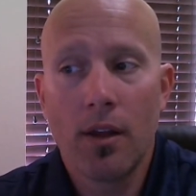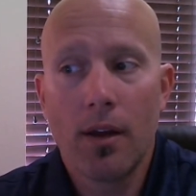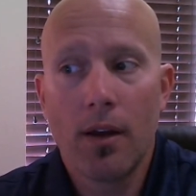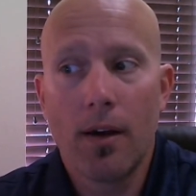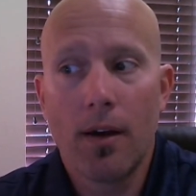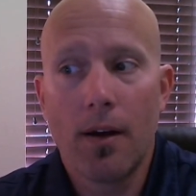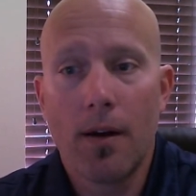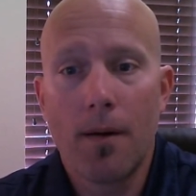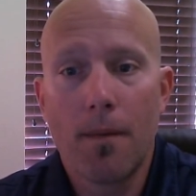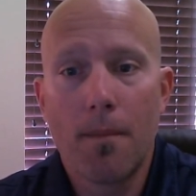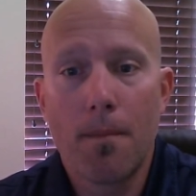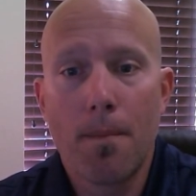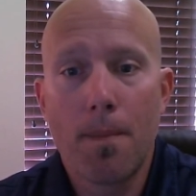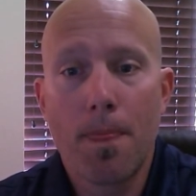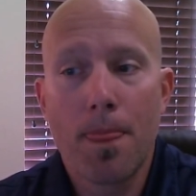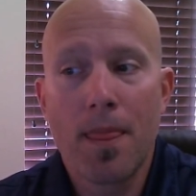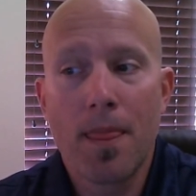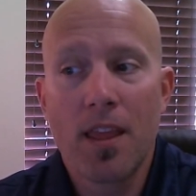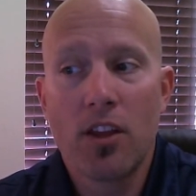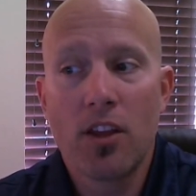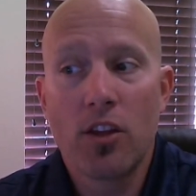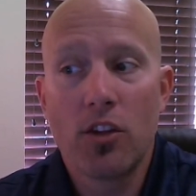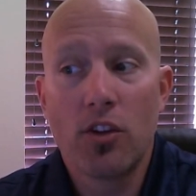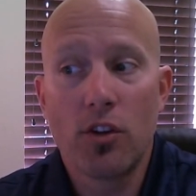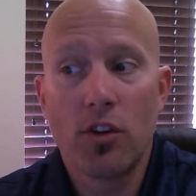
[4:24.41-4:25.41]
um,
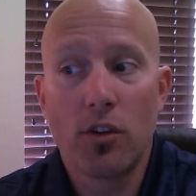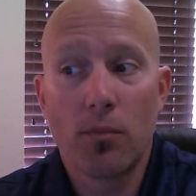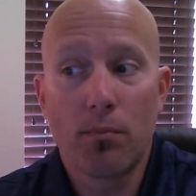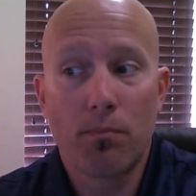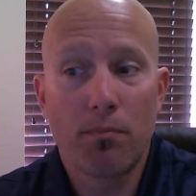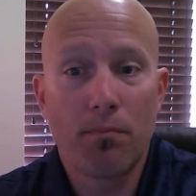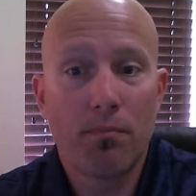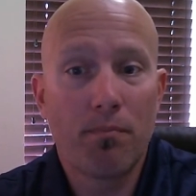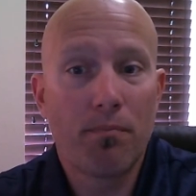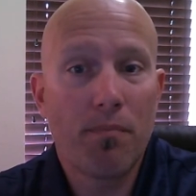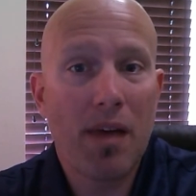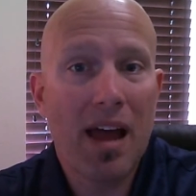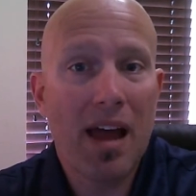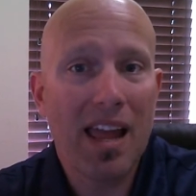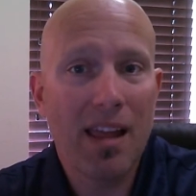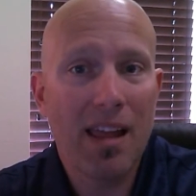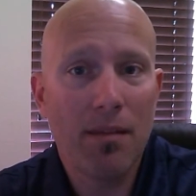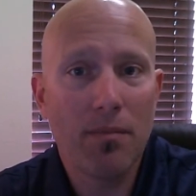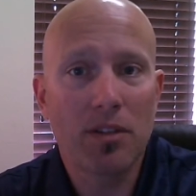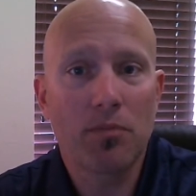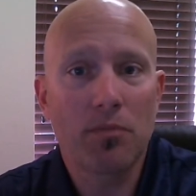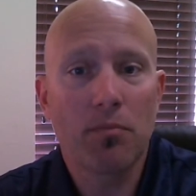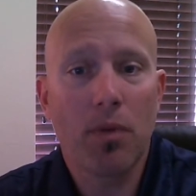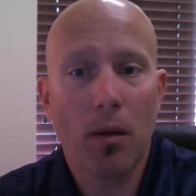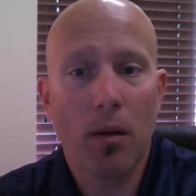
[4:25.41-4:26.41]
your
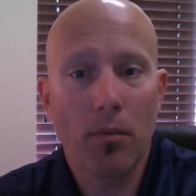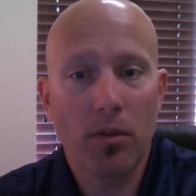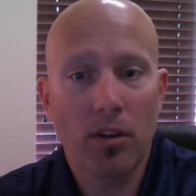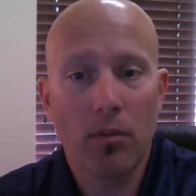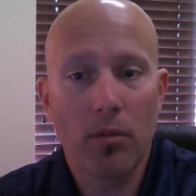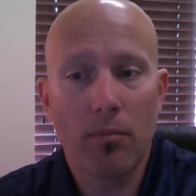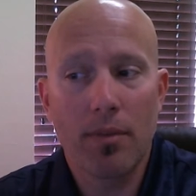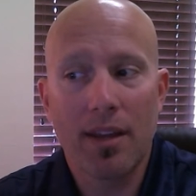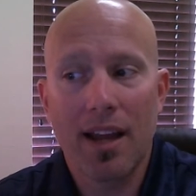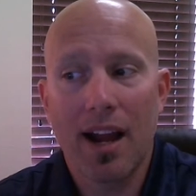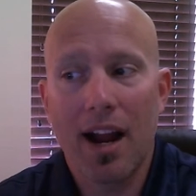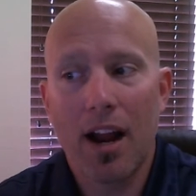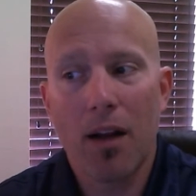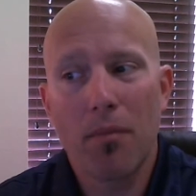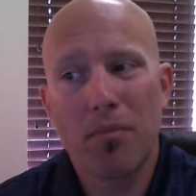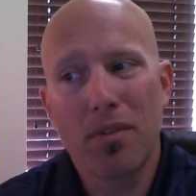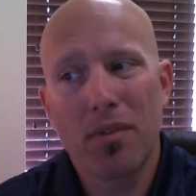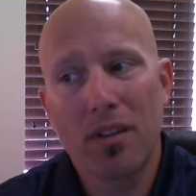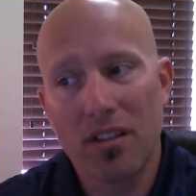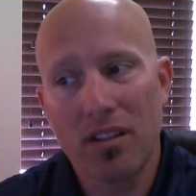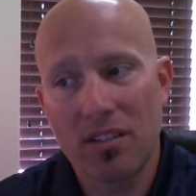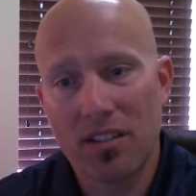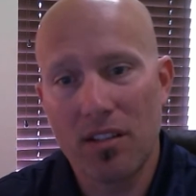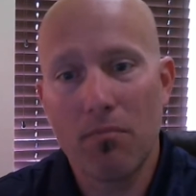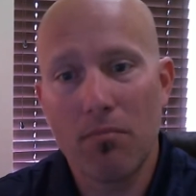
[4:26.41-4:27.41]
payment's probably going to be higher
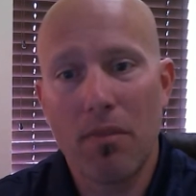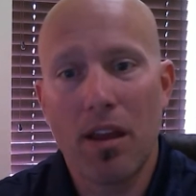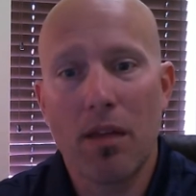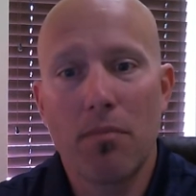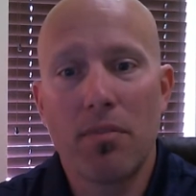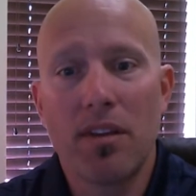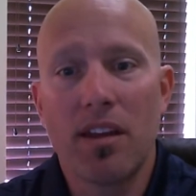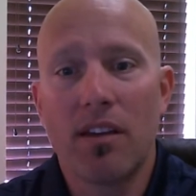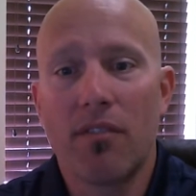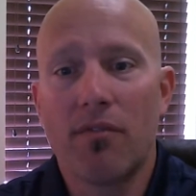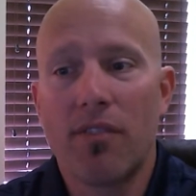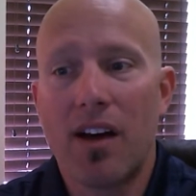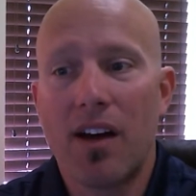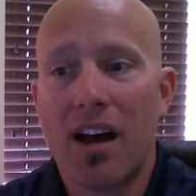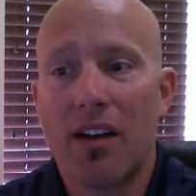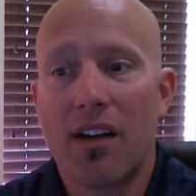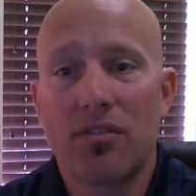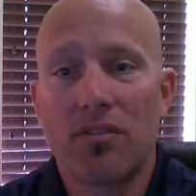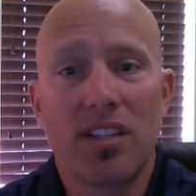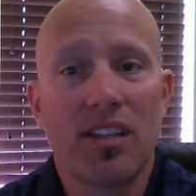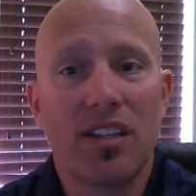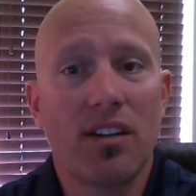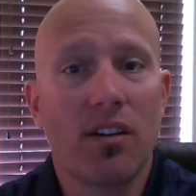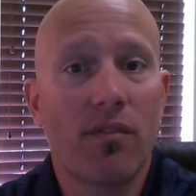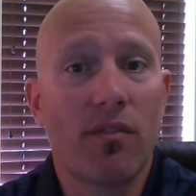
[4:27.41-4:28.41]
because it may be a 5,
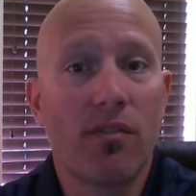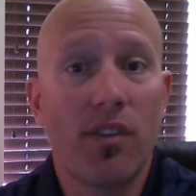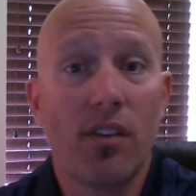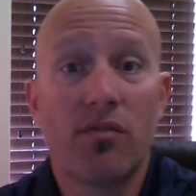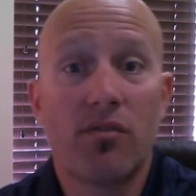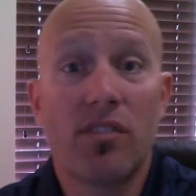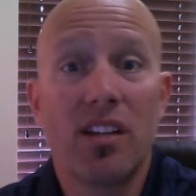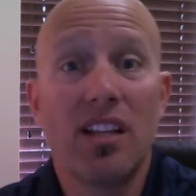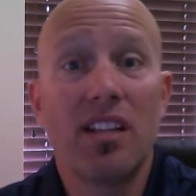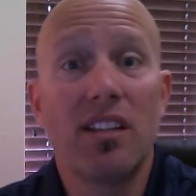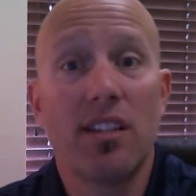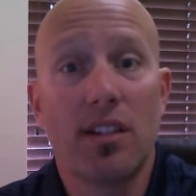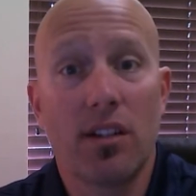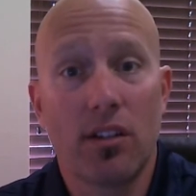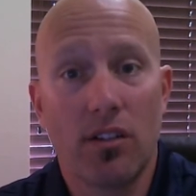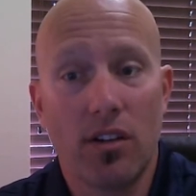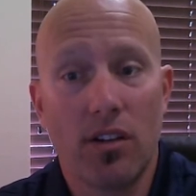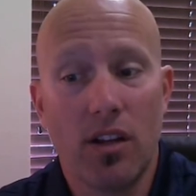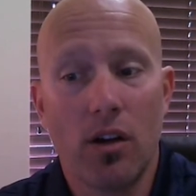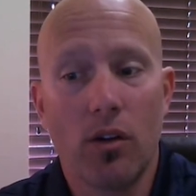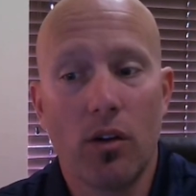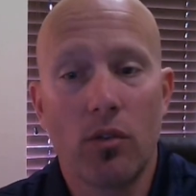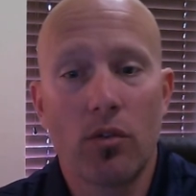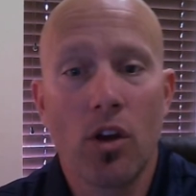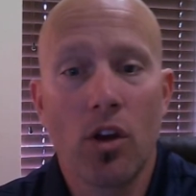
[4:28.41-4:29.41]
10, or 15 year
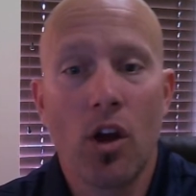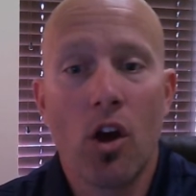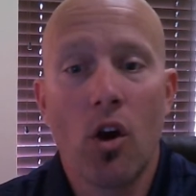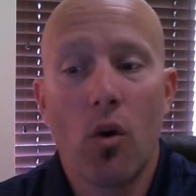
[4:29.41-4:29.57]
note,